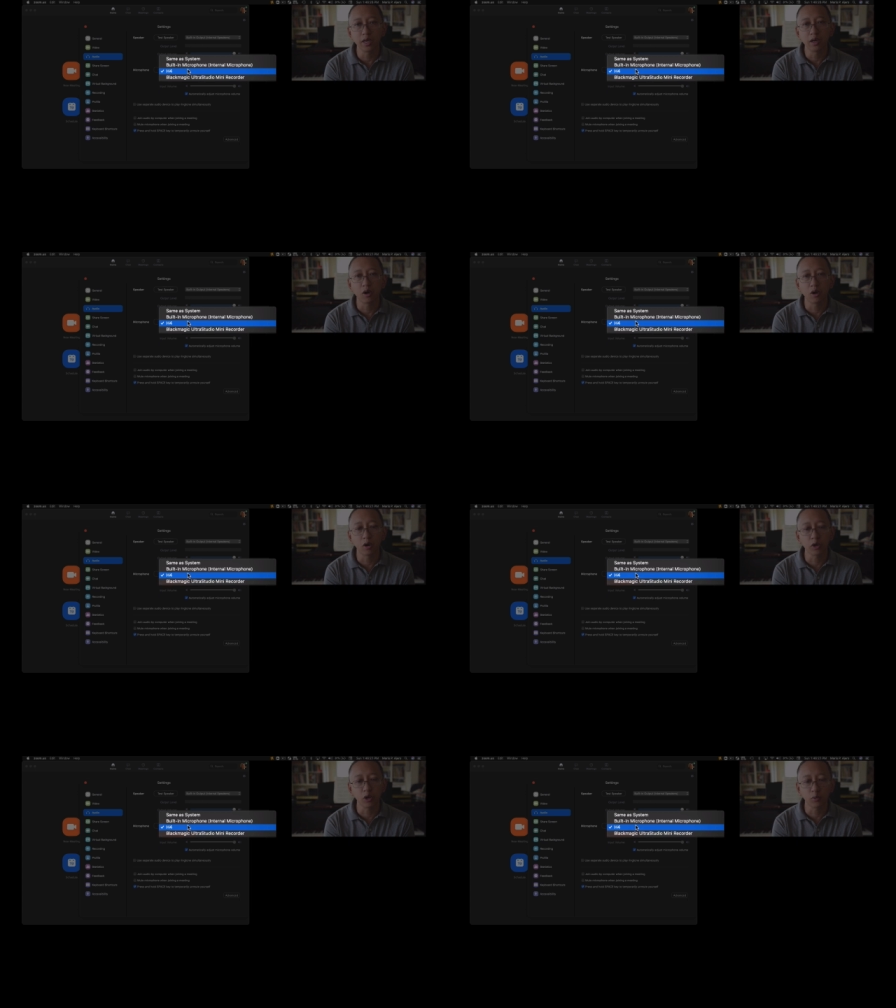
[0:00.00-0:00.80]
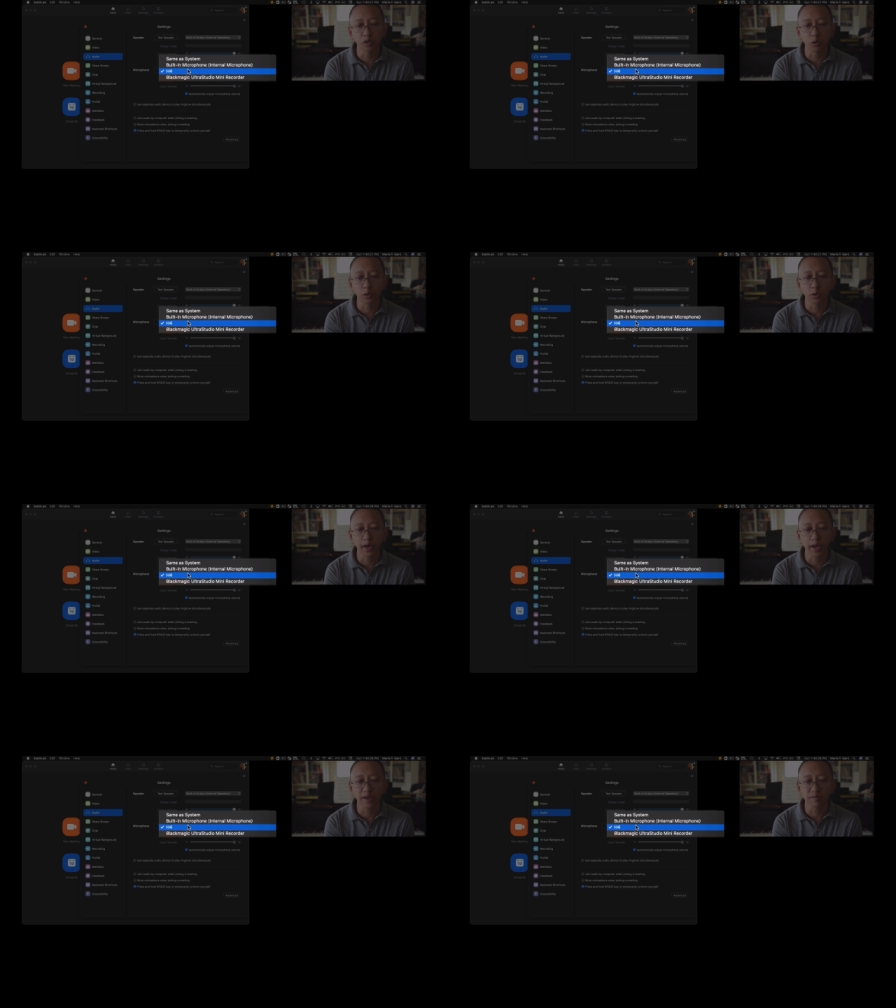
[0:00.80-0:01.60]
audio recorder
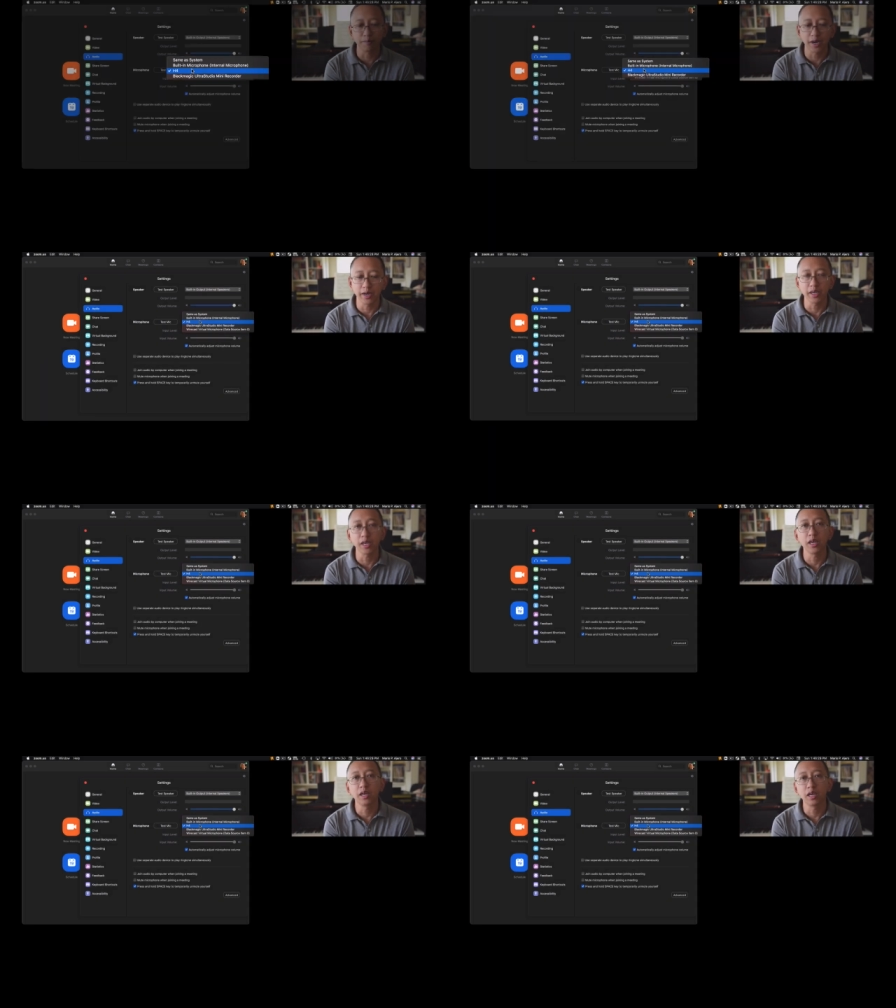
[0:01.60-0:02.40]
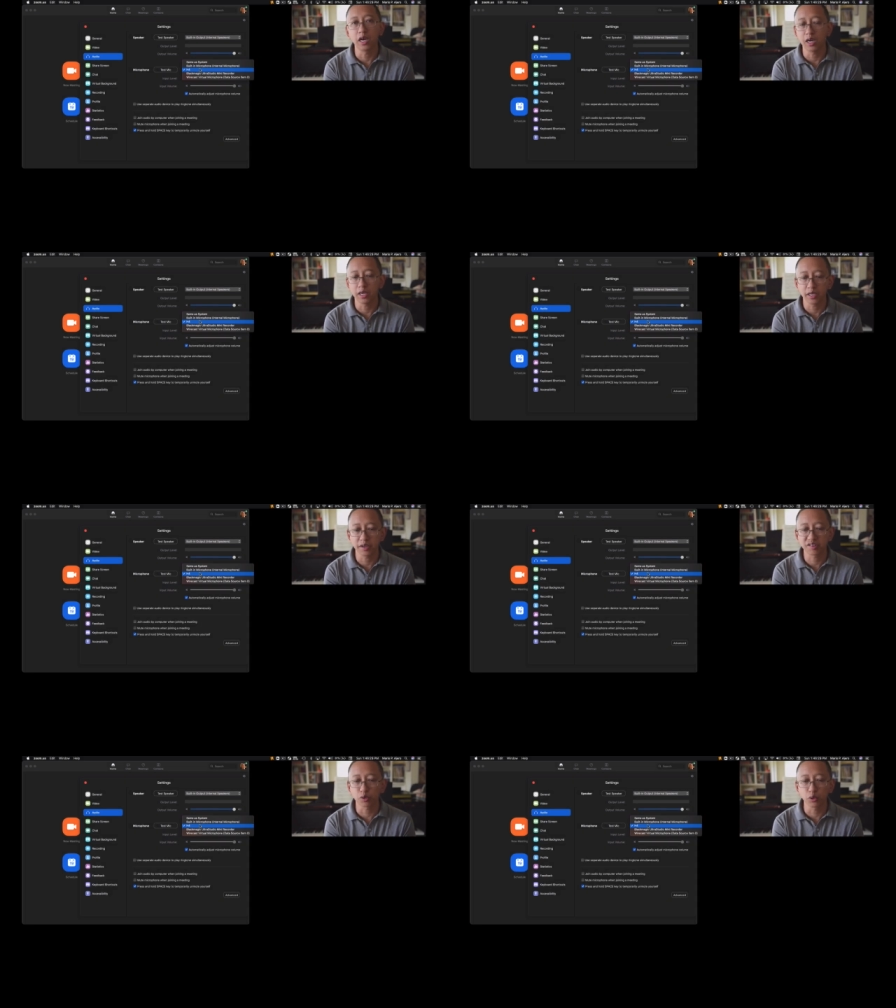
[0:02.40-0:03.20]
as my uh,
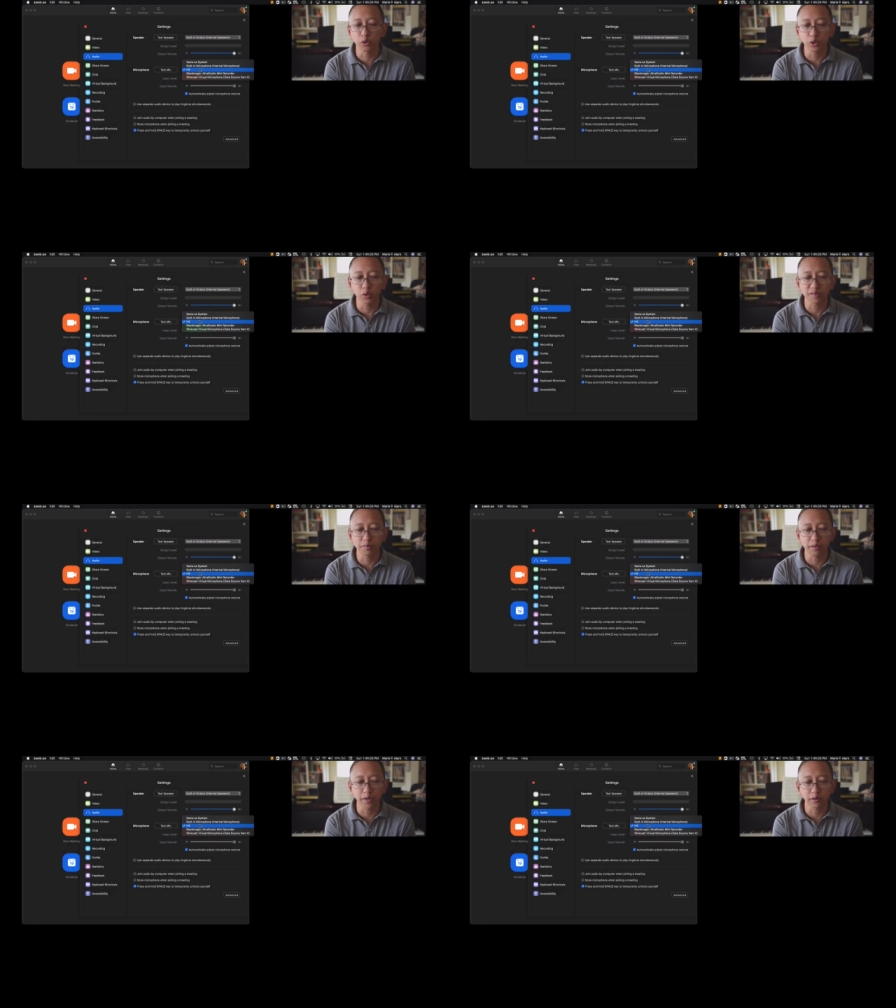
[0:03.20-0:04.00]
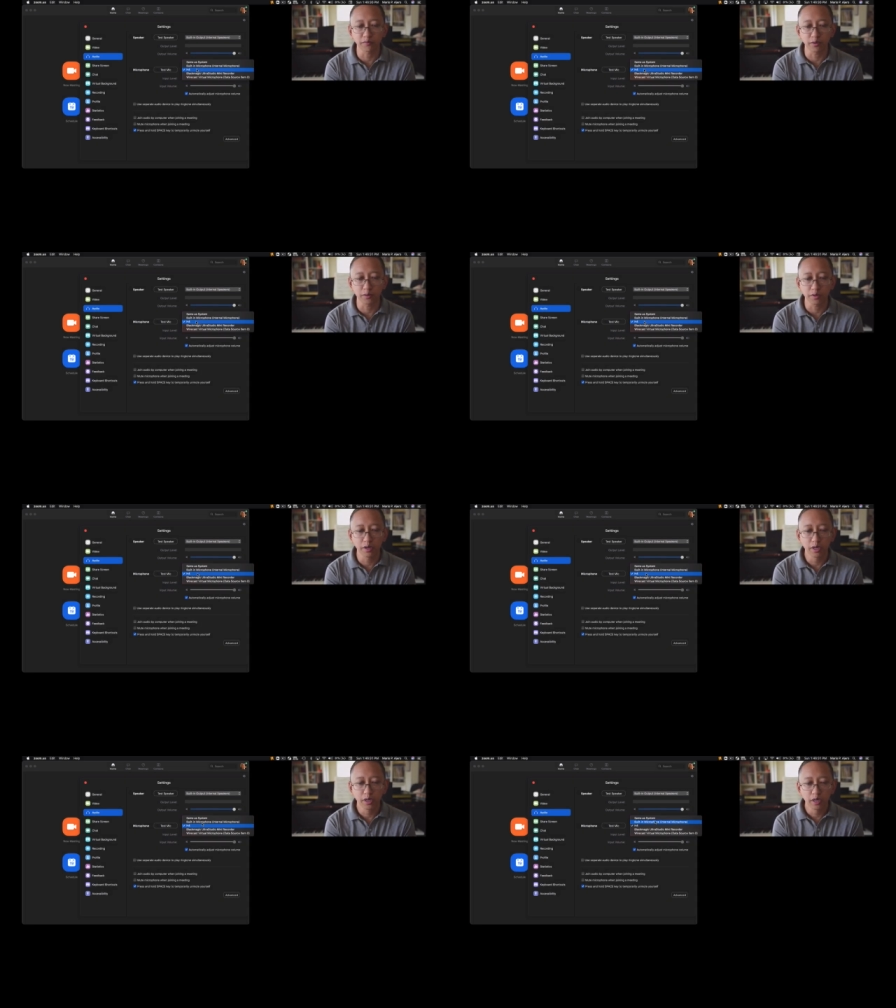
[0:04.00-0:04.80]
external USB microphone
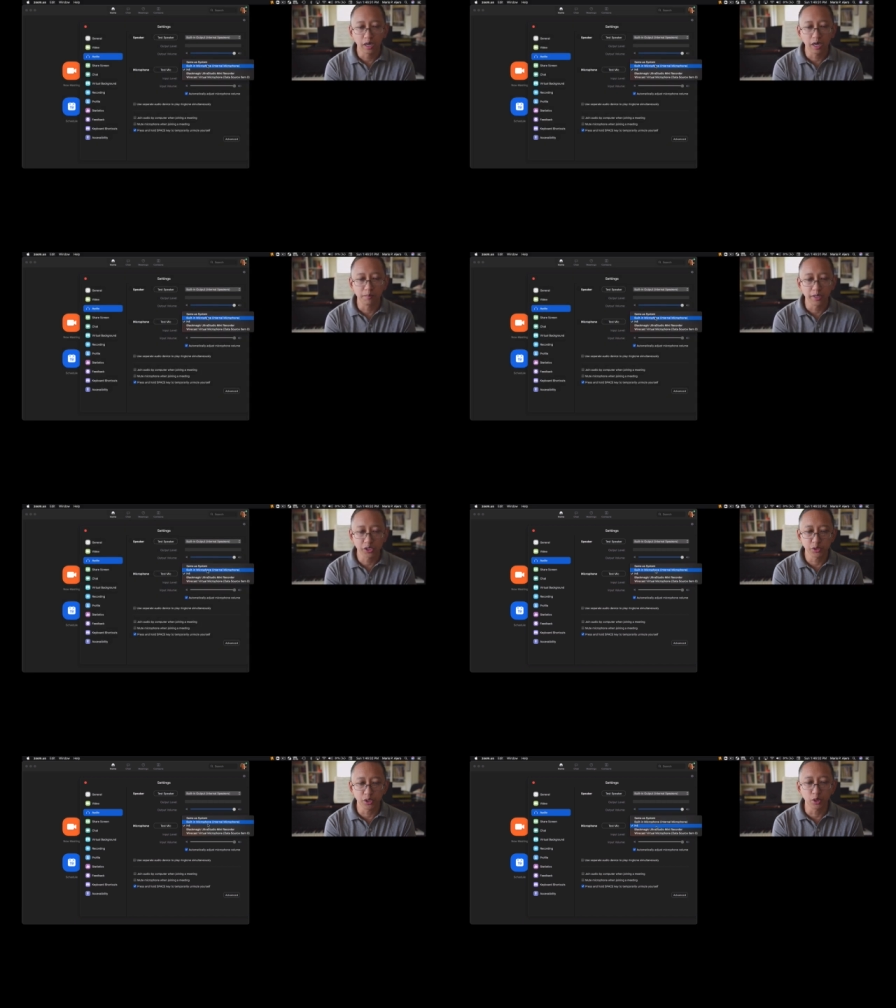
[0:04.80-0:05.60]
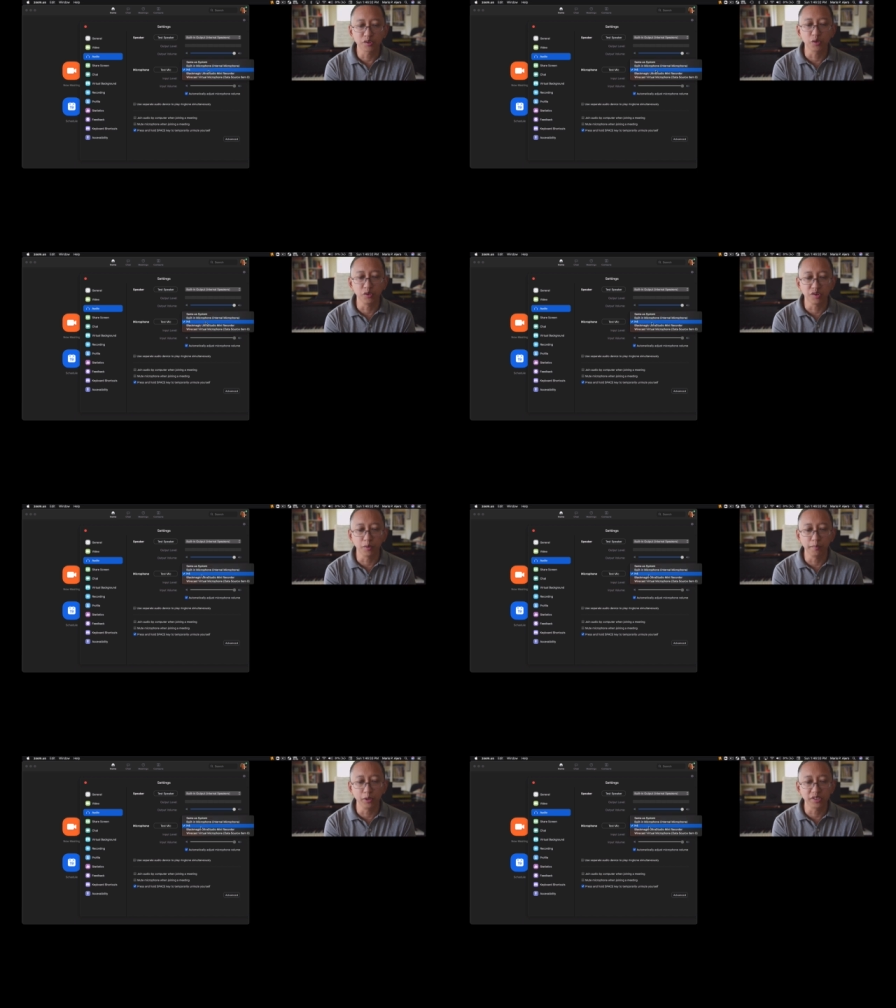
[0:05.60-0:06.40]
uh, but you could also use your
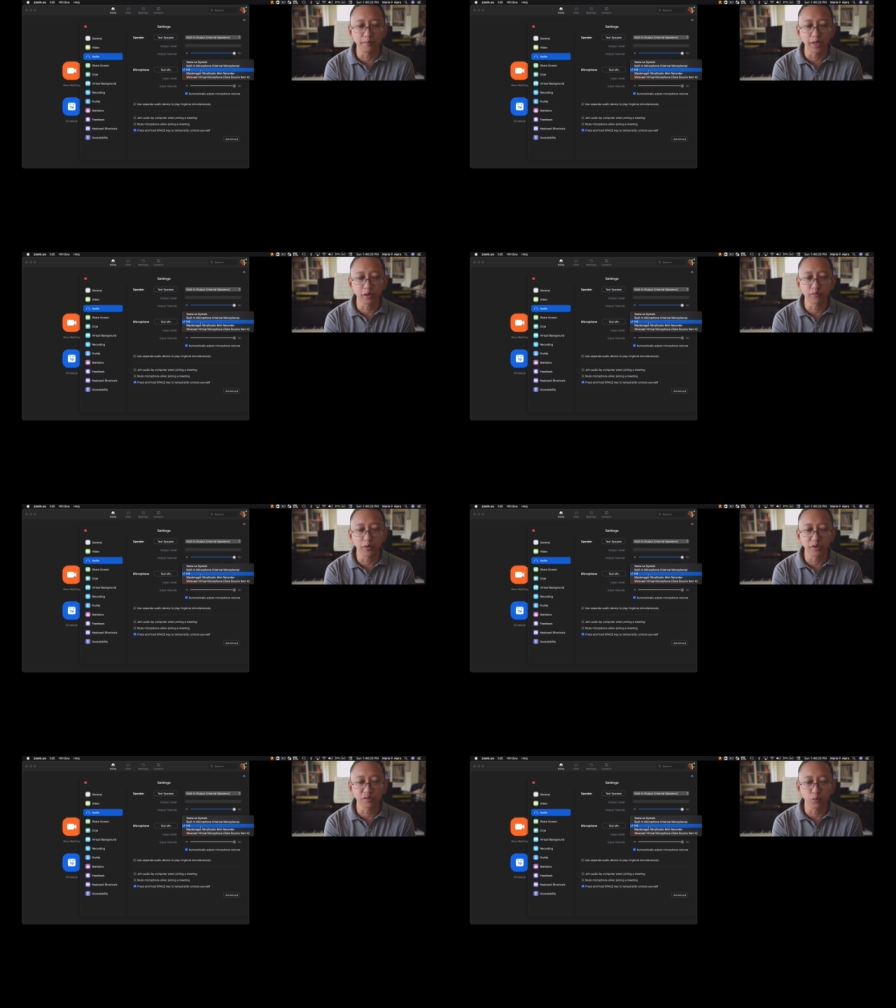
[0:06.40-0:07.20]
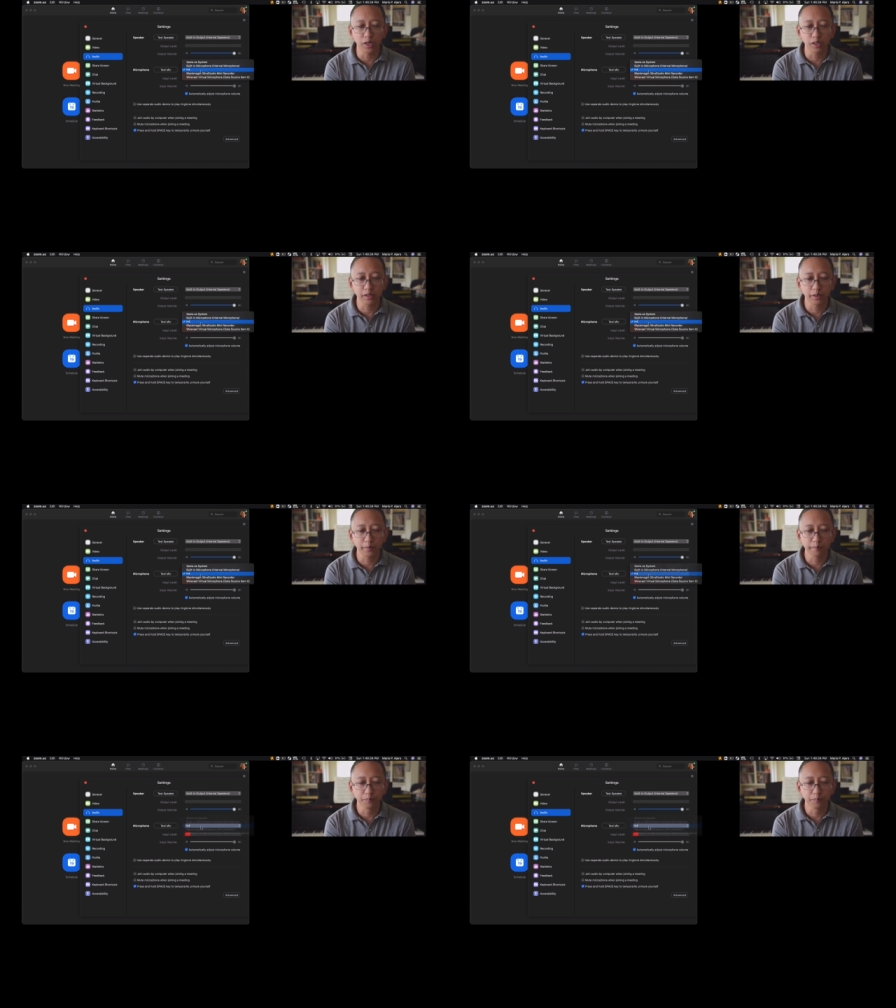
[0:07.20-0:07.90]
built-in microphone as well here.